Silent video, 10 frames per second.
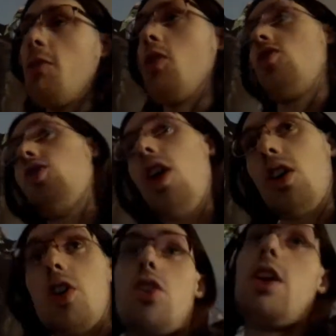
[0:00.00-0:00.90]
for a
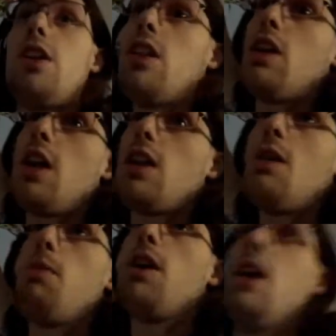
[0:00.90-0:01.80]
stalker or anything like
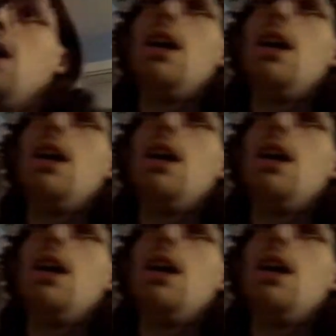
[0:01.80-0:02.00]
that. But